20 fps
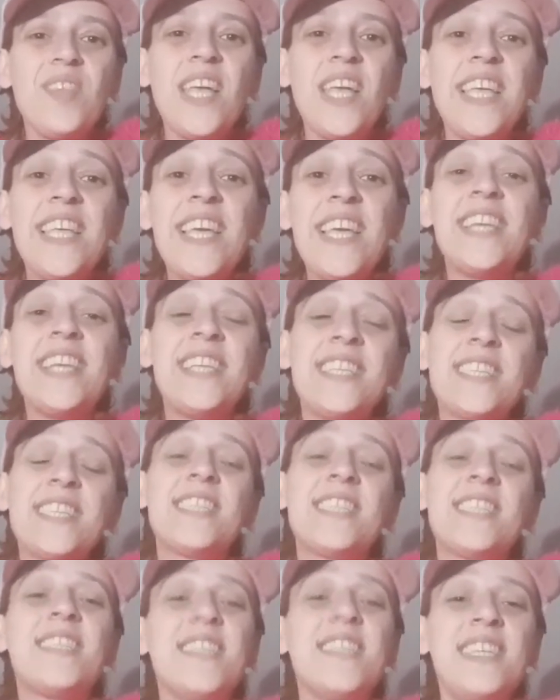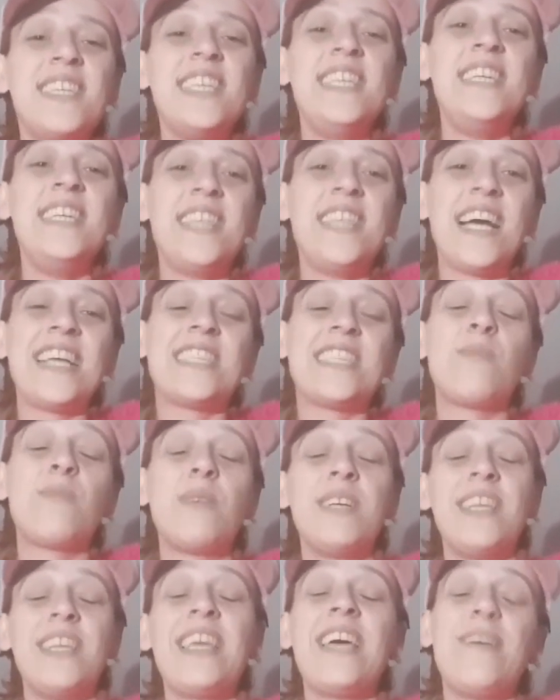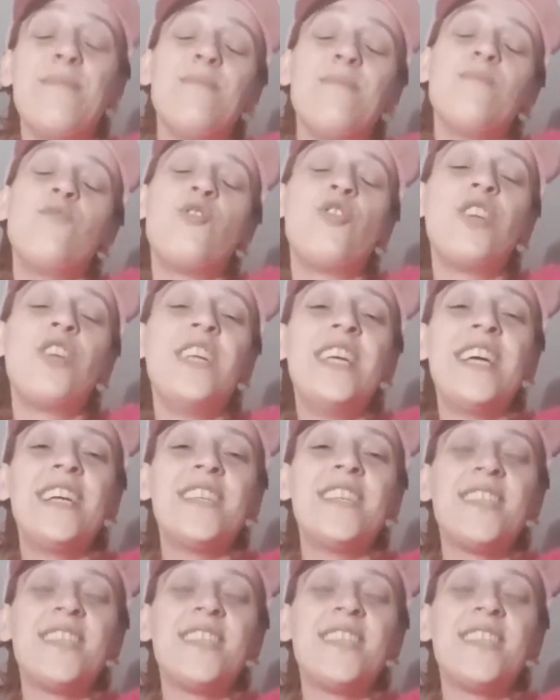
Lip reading: Yes, D, that's what, yeah, Ronnie